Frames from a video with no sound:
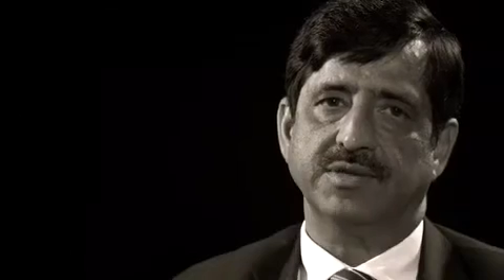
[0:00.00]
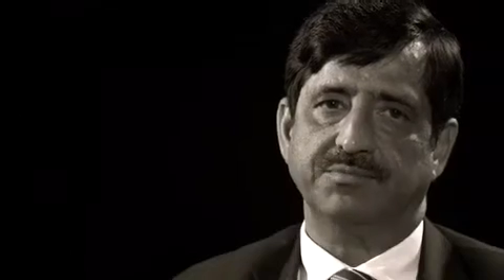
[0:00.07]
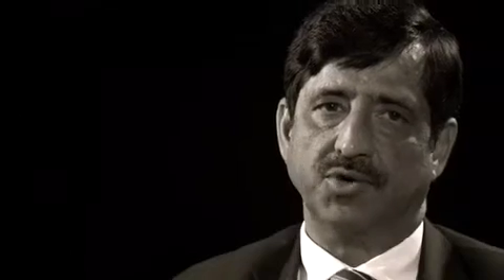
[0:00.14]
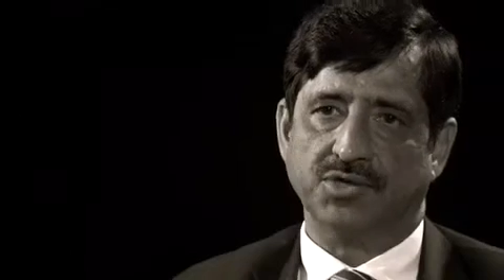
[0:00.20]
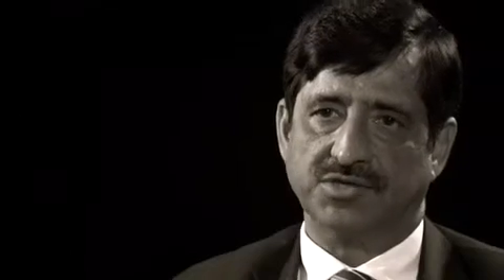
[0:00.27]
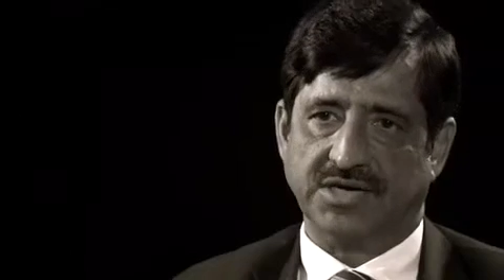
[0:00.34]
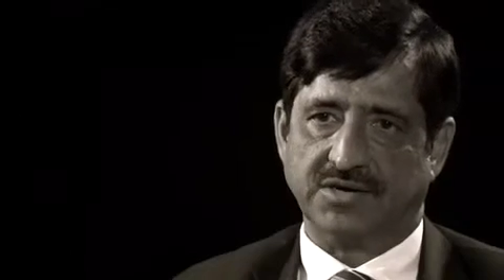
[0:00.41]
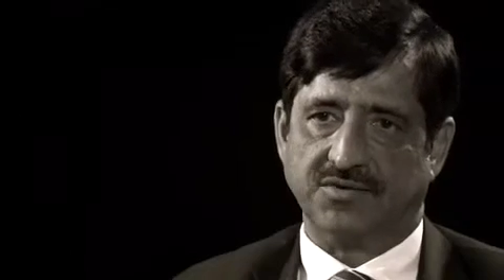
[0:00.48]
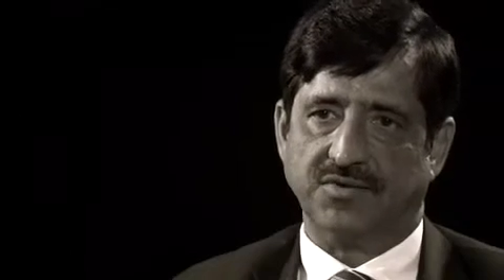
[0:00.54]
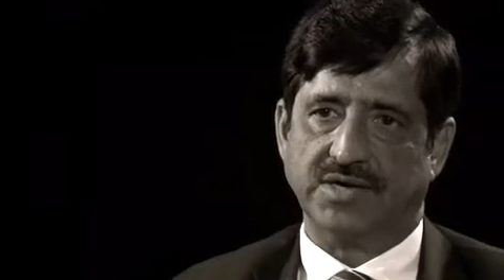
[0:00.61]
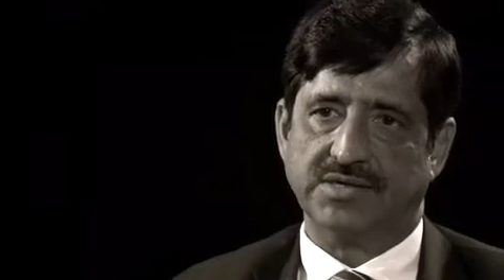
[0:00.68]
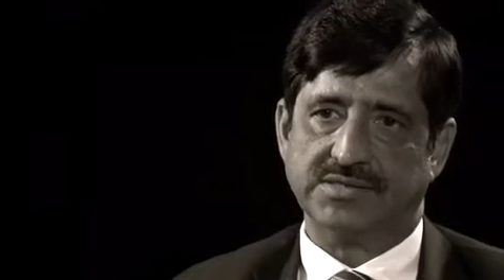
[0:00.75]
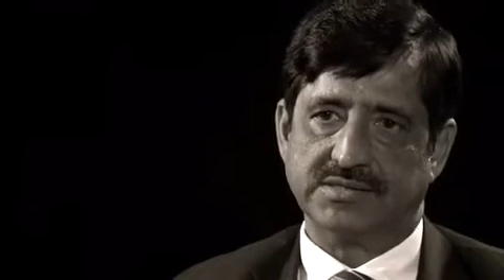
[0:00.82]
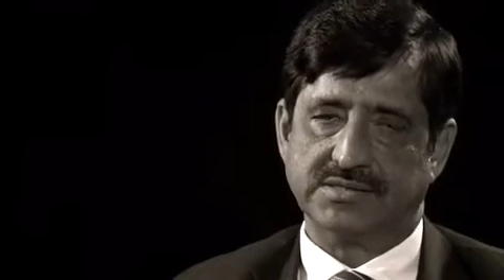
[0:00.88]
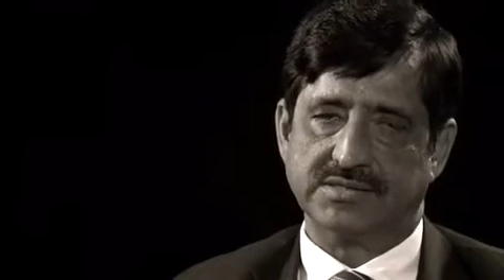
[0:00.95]
the project
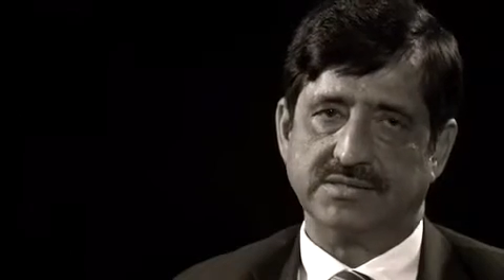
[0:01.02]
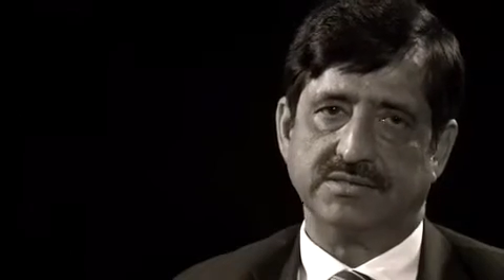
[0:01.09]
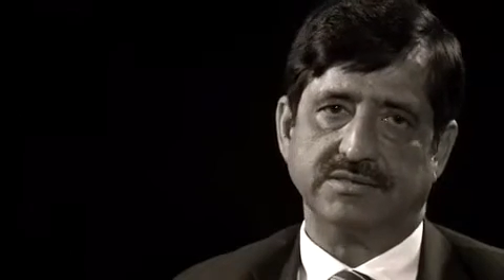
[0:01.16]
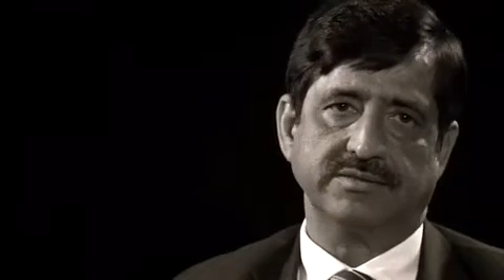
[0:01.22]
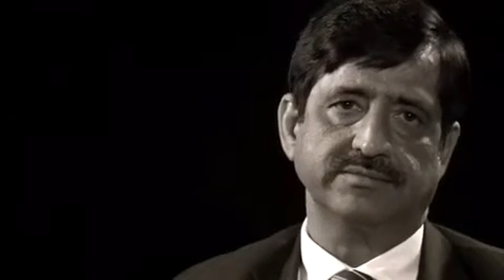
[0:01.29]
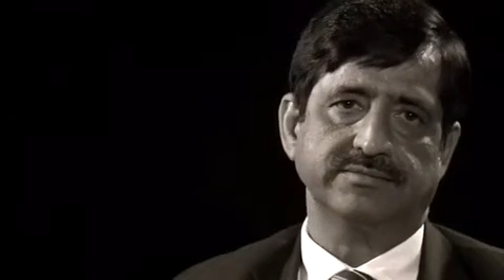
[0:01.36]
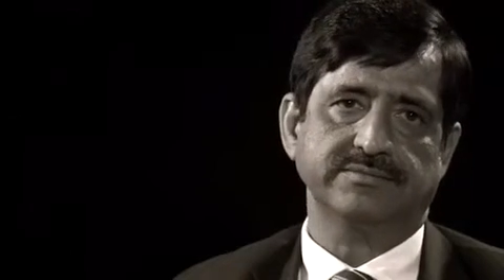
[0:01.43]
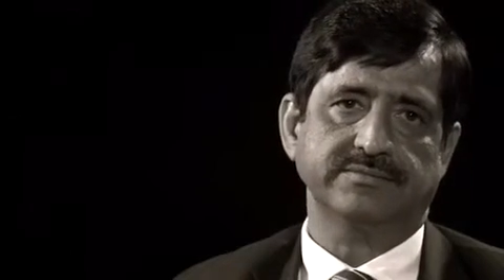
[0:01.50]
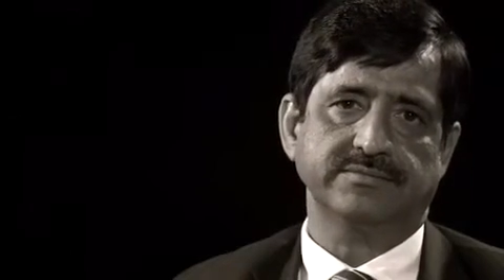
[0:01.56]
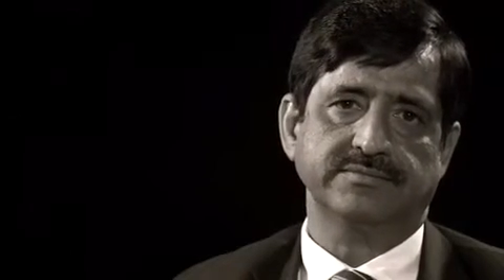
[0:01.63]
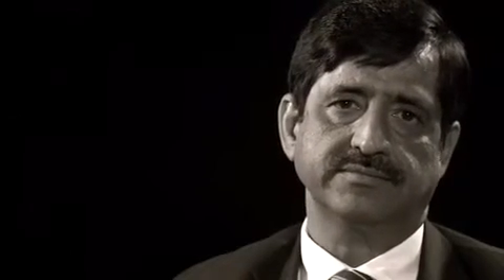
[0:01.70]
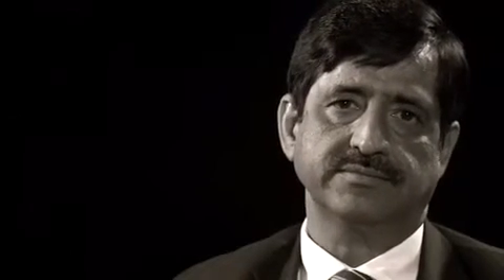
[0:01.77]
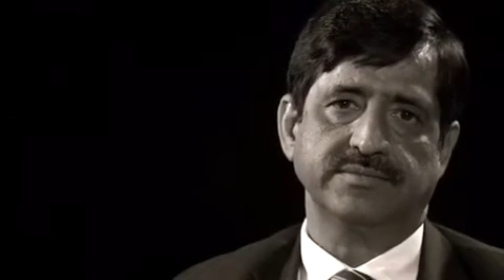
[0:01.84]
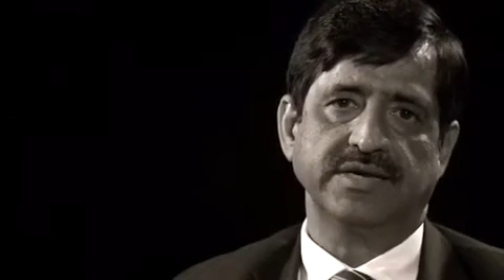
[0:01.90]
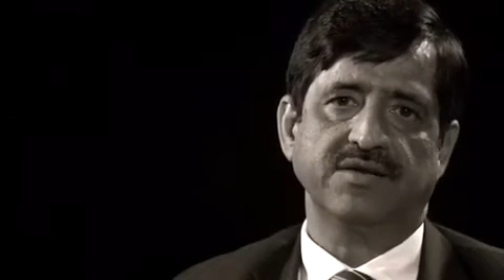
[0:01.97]
was uh,
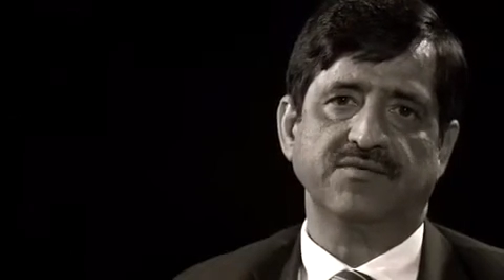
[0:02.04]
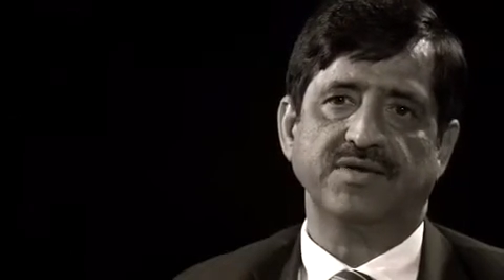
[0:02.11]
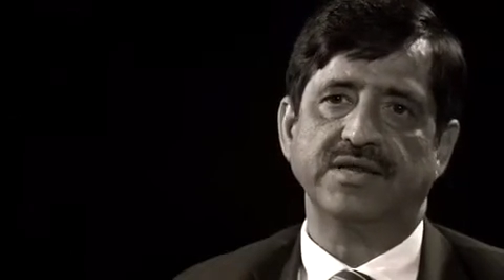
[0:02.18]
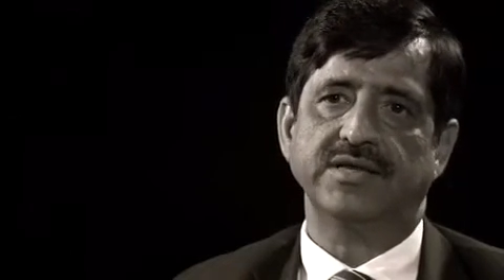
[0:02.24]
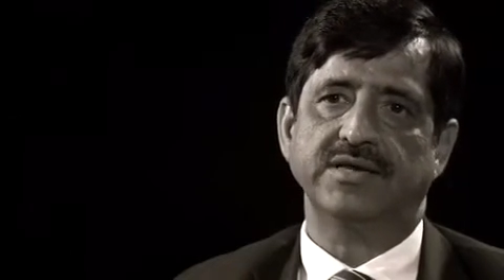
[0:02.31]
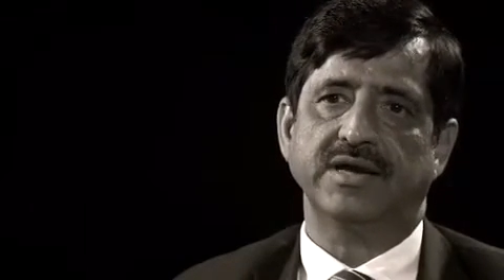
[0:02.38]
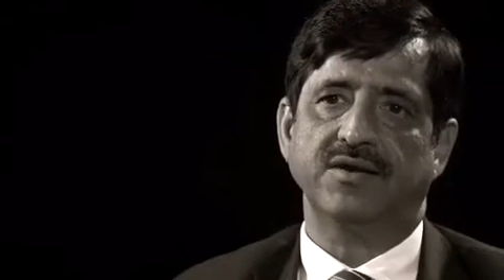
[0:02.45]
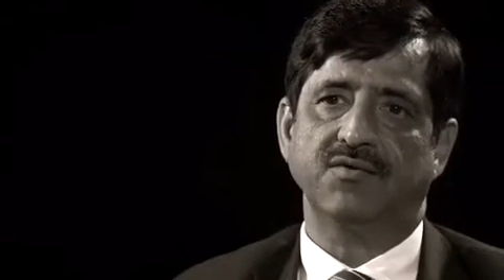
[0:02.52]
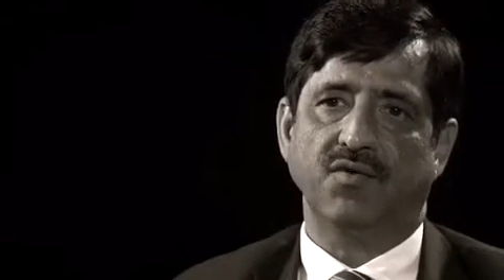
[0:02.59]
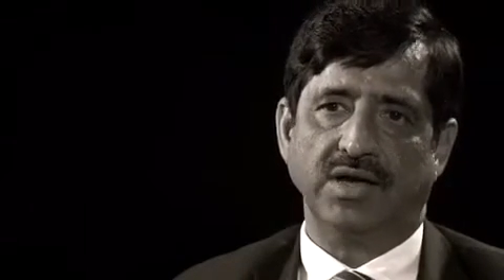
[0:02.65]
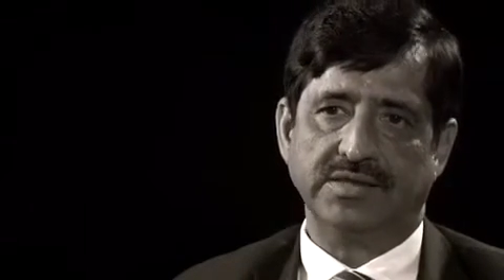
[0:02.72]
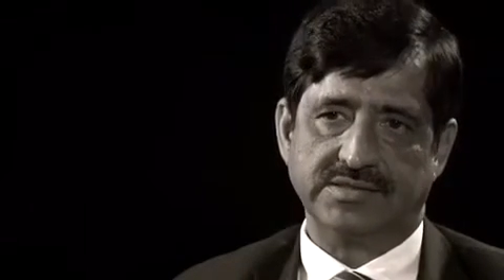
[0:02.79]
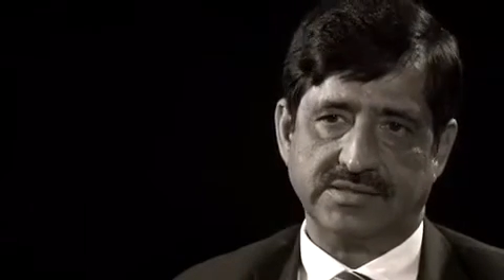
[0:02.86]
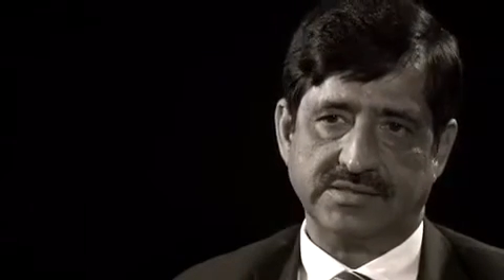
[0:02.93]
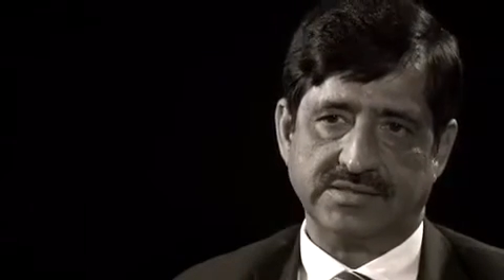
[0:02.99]
in a very
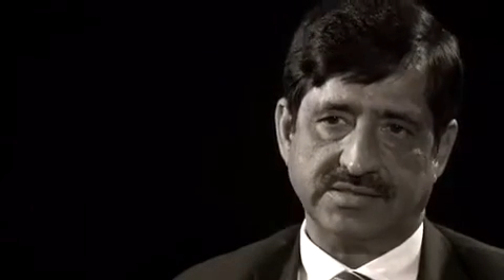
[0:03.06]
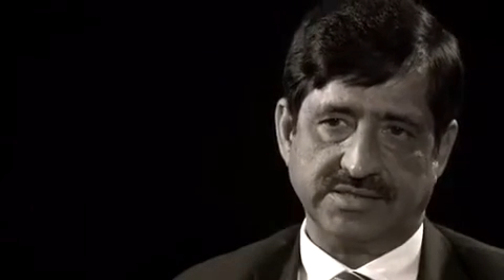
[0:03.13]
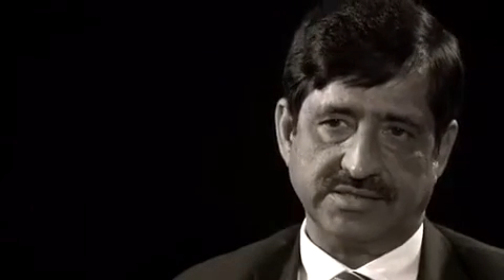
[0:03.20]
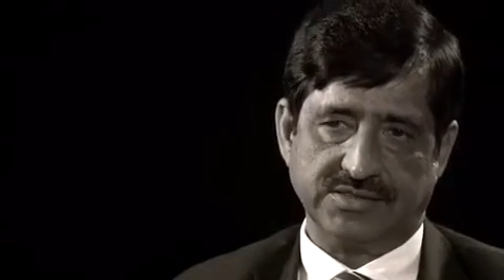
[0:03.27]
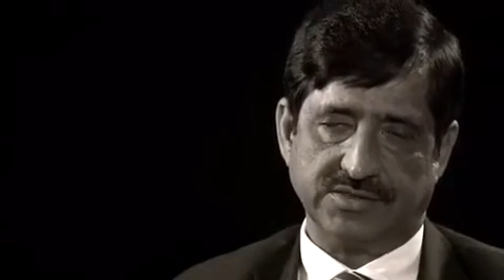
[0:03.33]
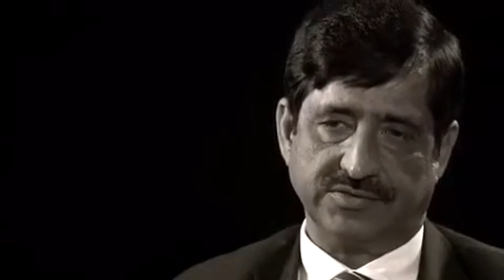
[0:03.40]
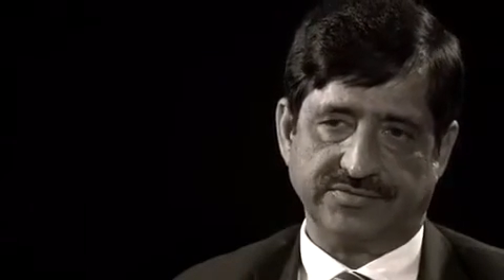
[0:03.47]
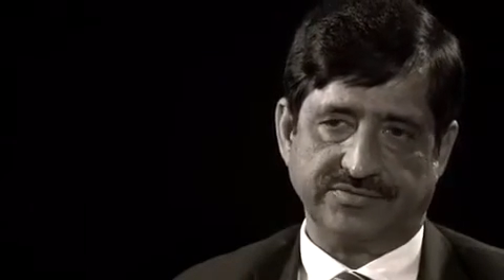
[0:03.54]
advanced stage